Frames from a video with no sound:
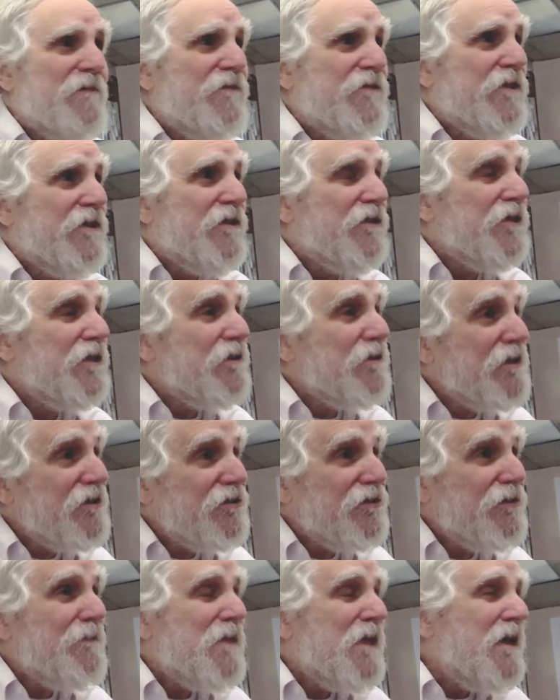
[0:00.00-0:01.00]
field
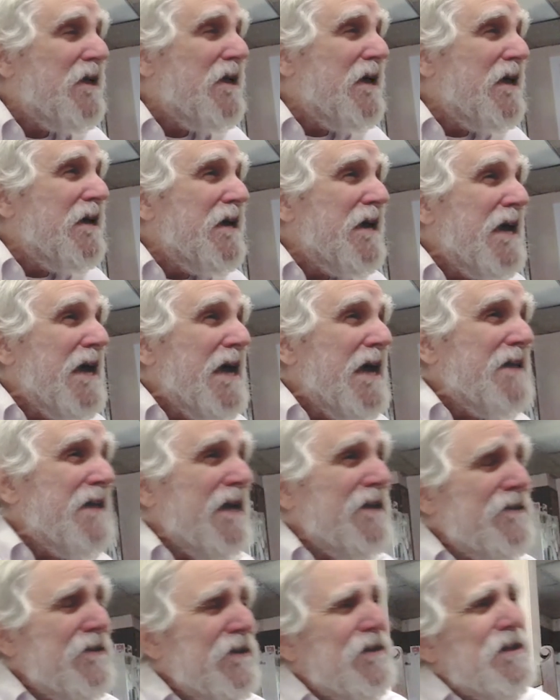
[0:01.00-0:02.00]
theories. And
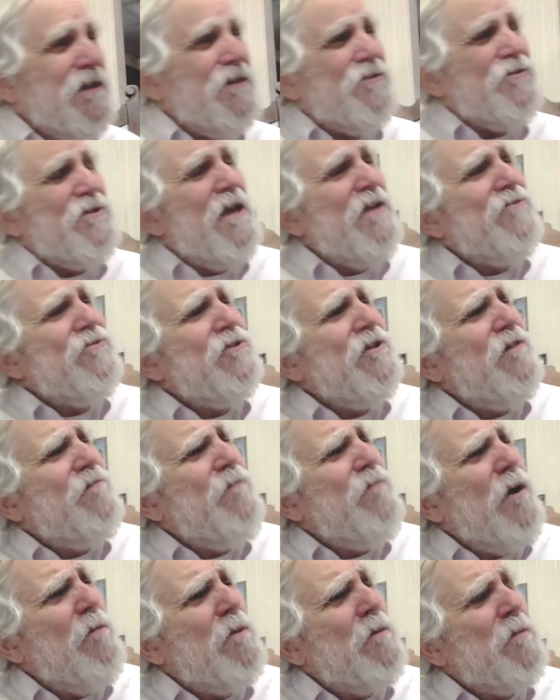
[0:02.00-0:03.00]
then the extension of
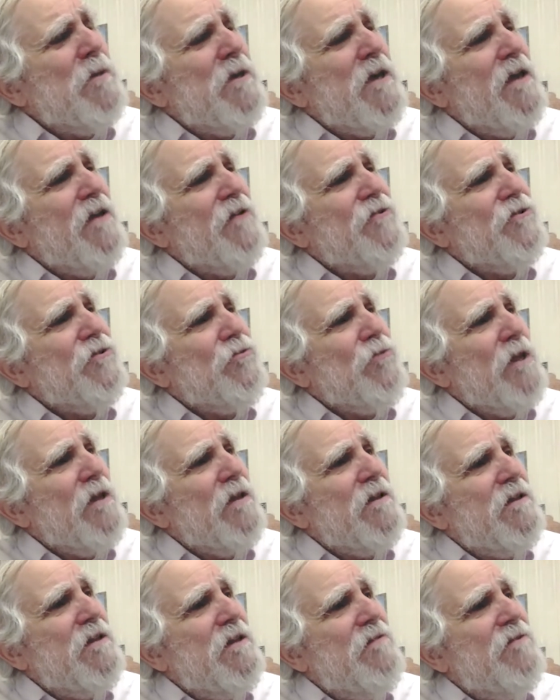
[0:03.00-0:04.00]
Bohmian mechanics to
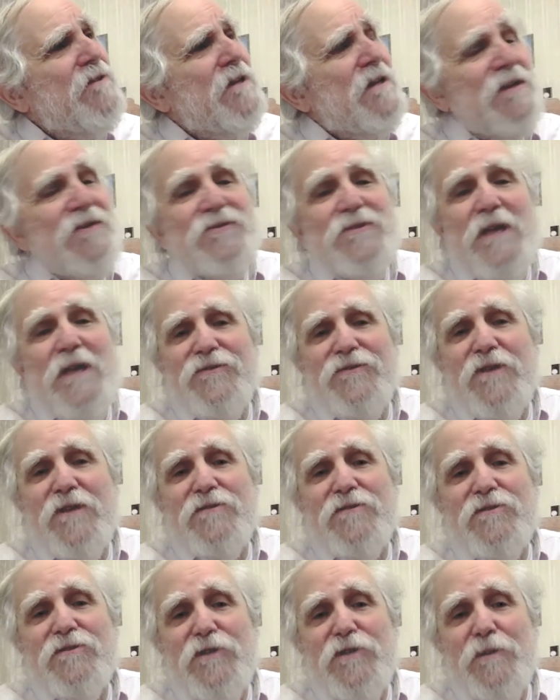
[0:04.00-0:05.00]
relativity is not
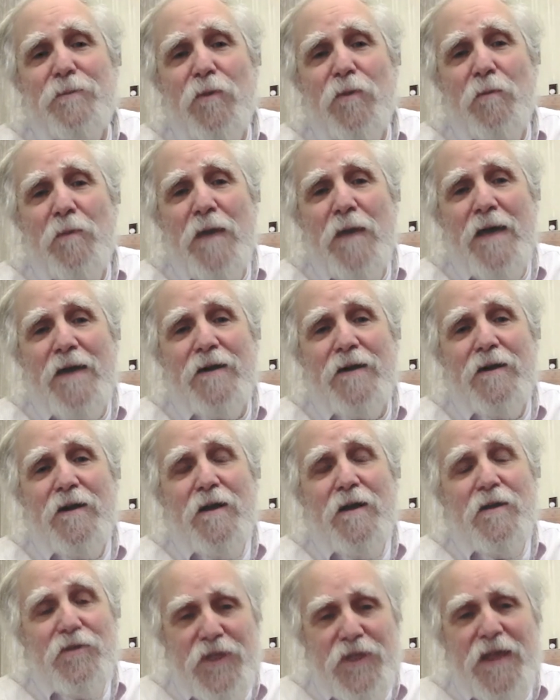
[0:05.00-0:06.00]
such a simple matter.
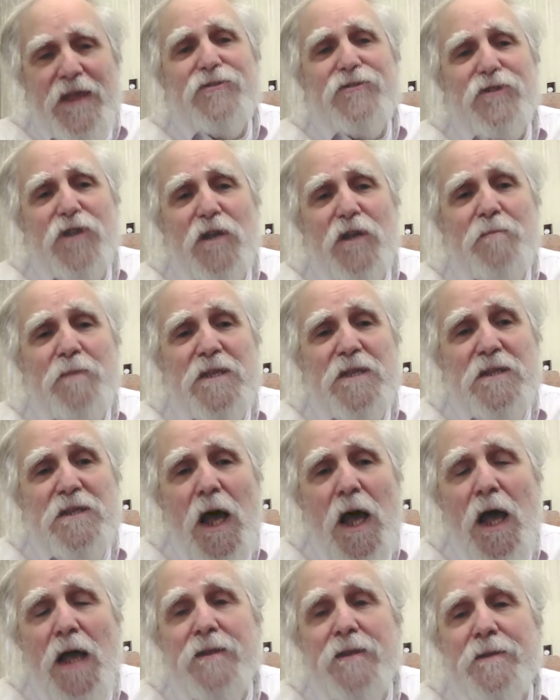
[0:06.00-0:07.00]
Things can be
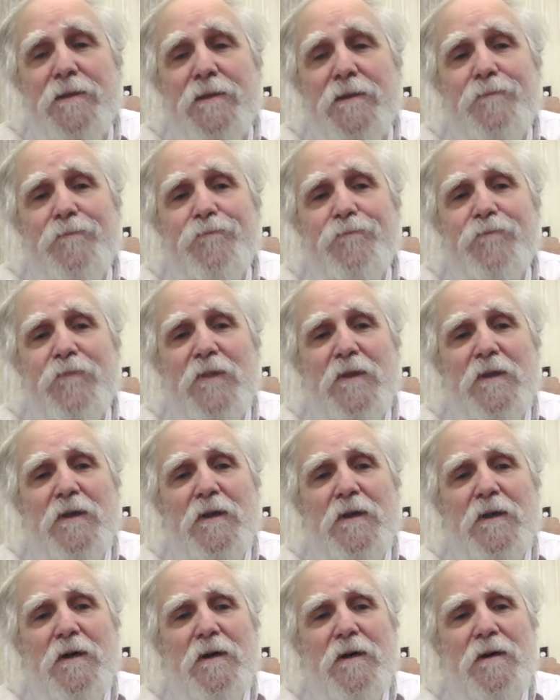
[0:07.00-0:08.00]
done,
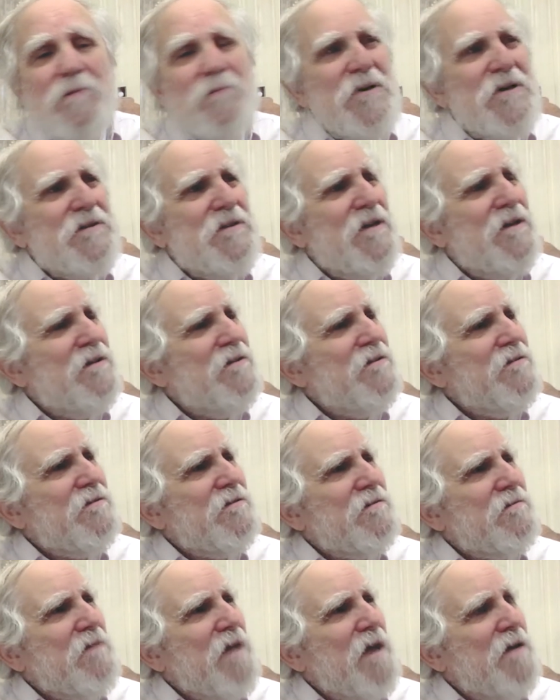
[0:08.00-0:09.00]
but
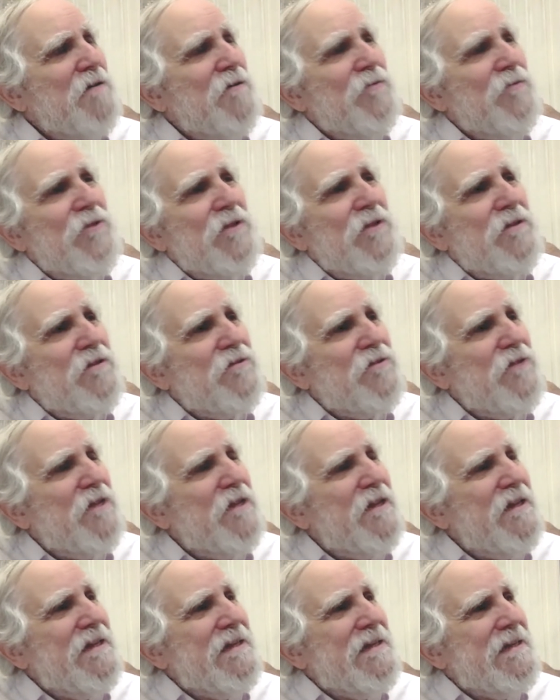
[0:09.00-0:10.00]
there's, I don't think there's
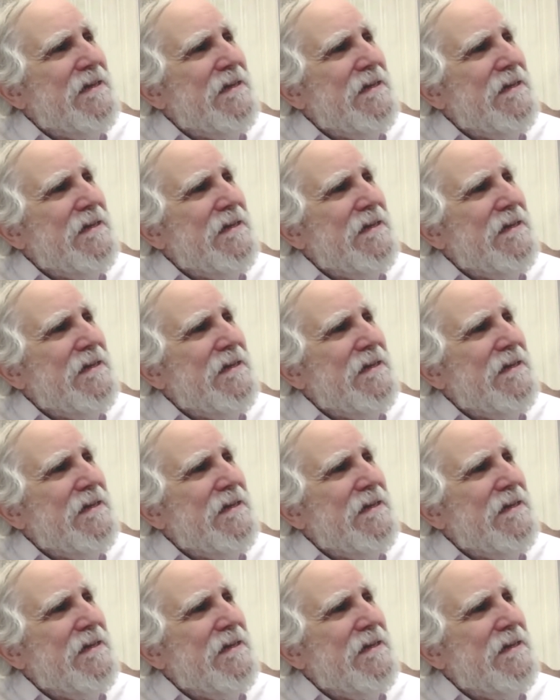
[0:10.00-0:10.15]
any